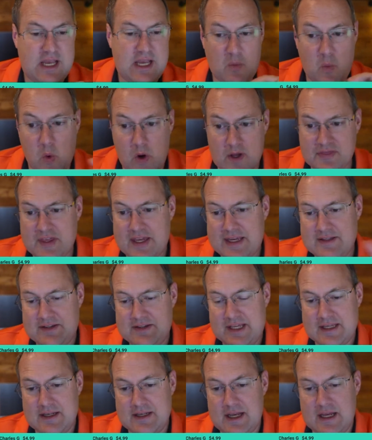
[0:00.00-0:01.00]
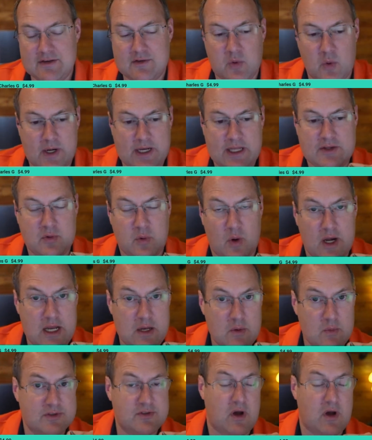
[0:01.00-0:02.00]
what they did in 2020
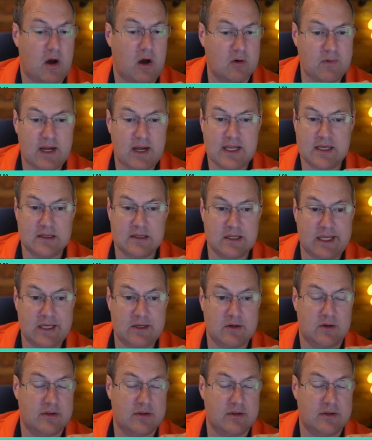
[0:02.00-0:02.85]
was already illegal.